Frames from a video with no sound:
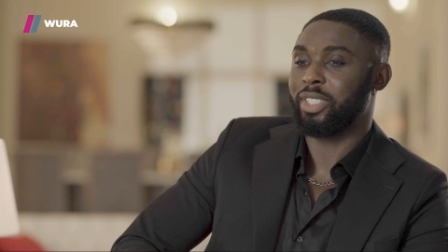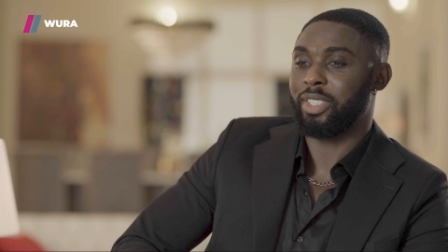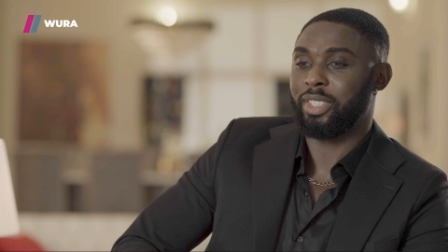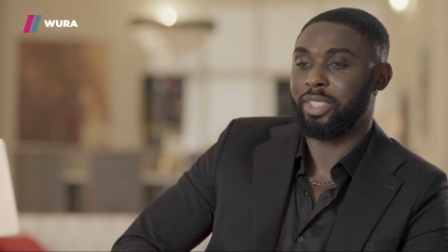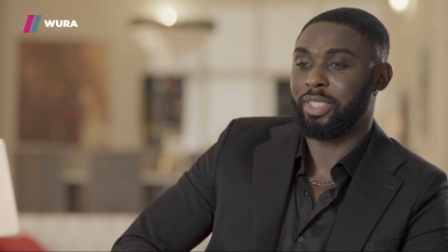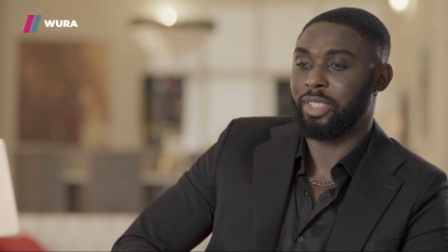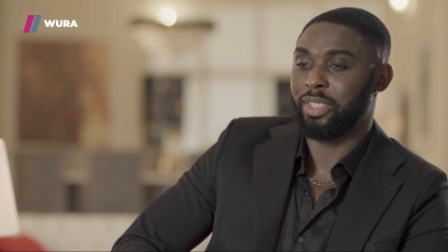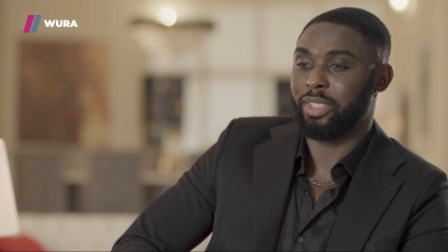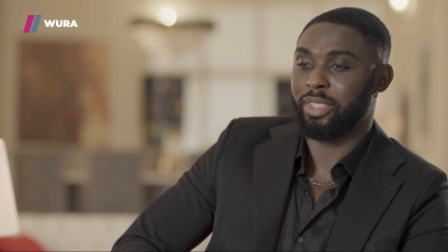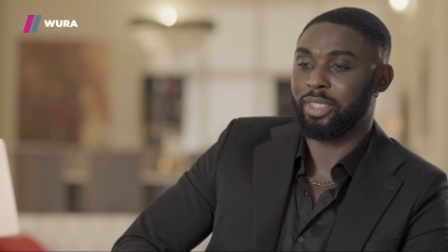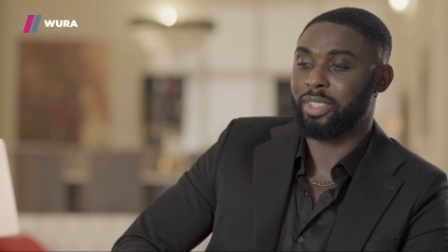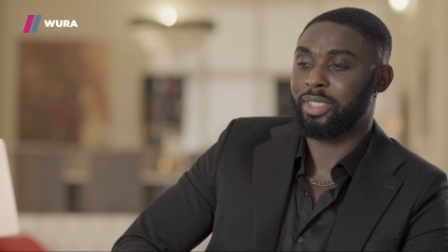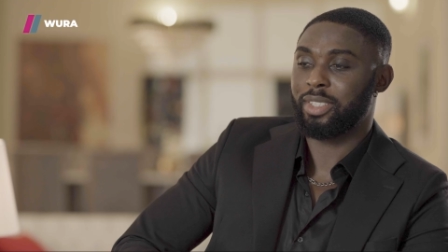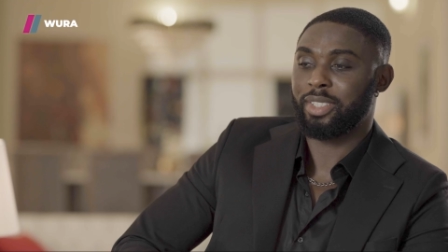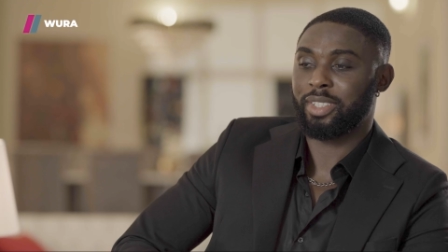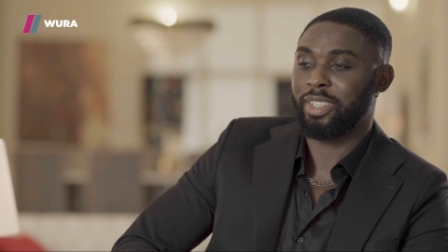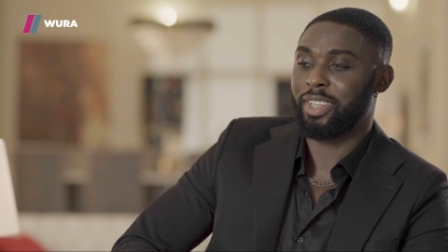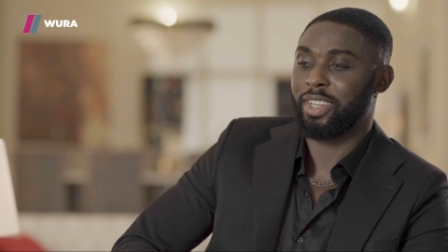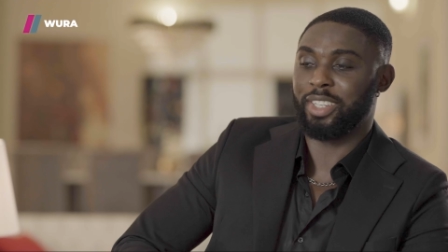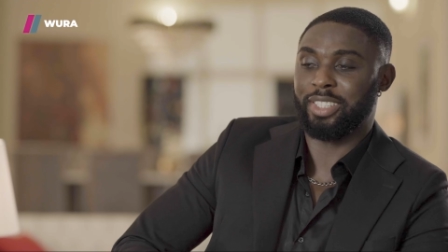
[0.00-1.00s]

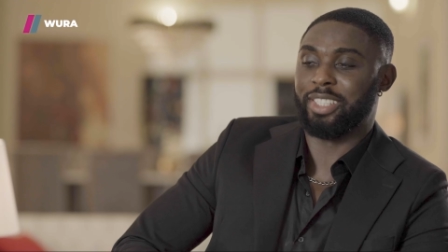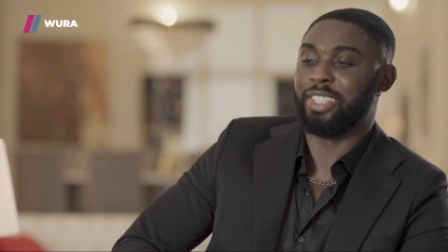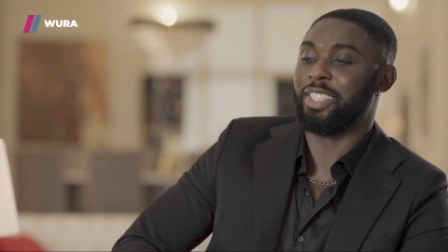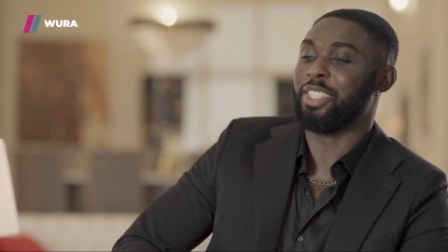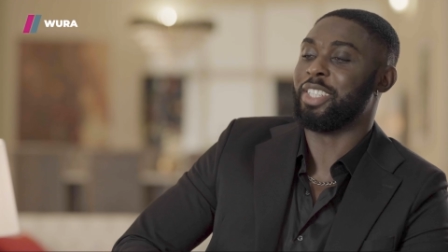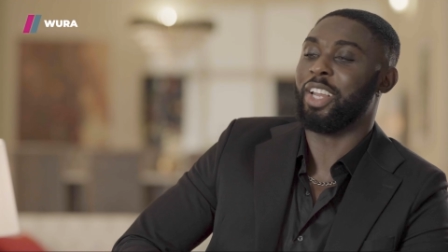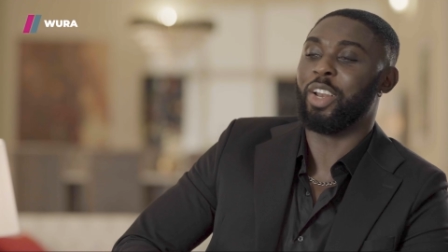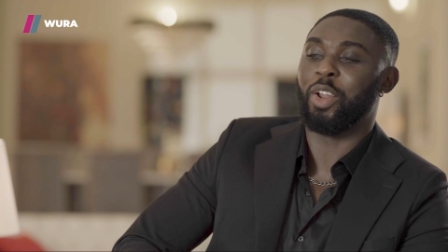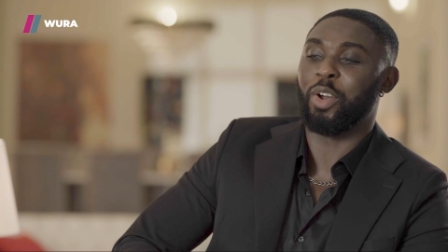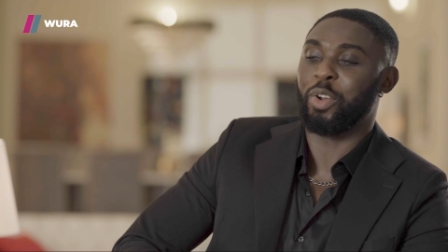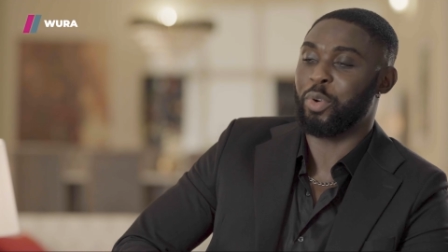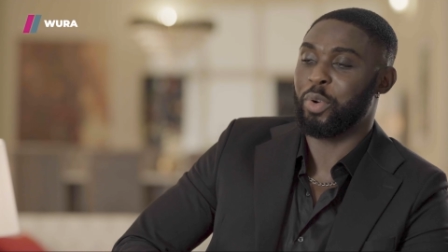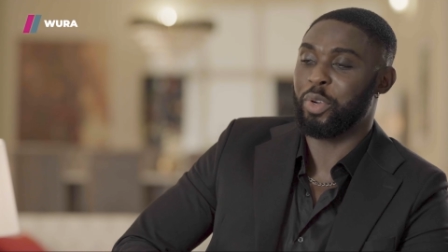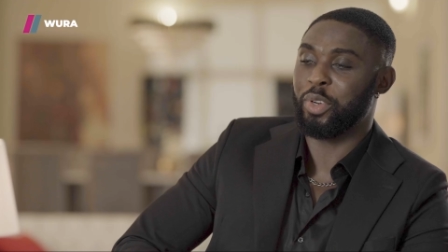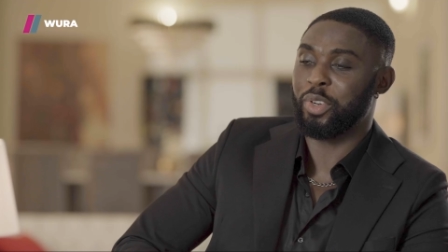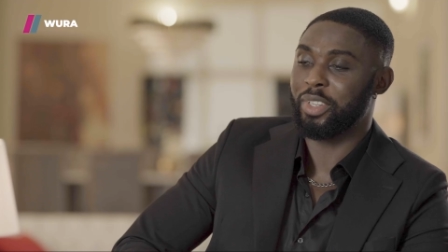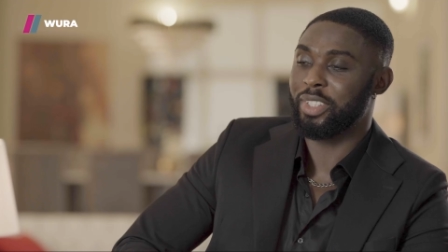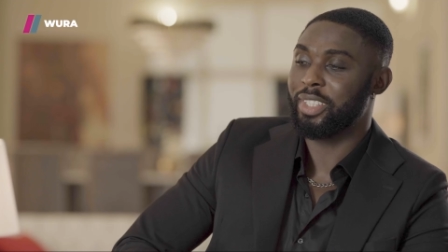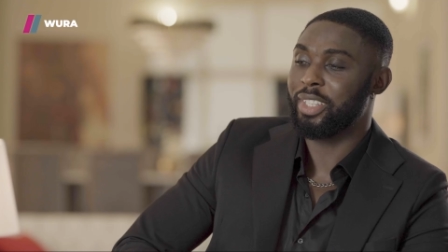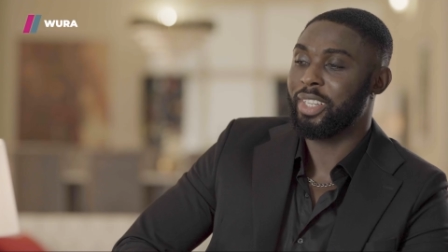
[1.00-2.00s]
seasons, because there's a lot
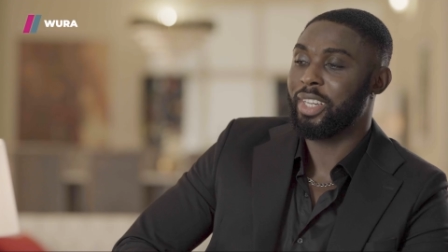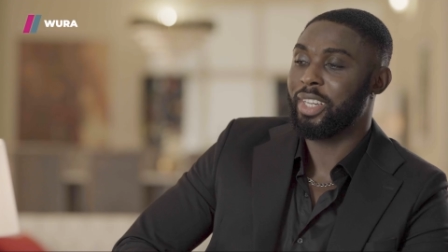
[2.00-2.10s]
going on.